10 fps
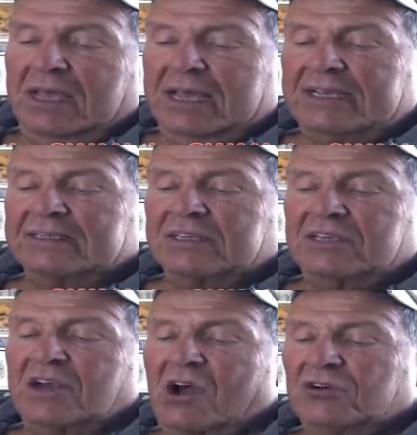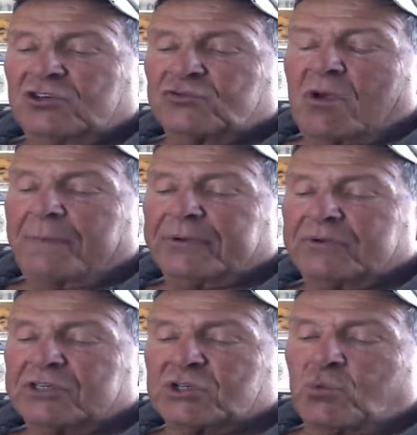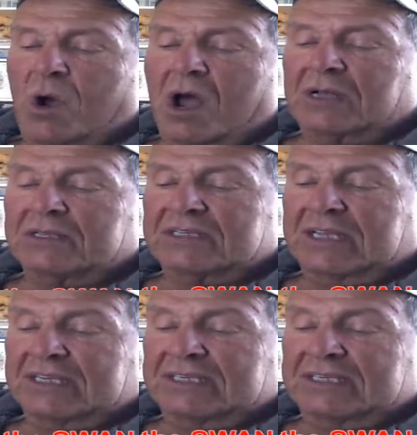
He's a young trumpeter swan, said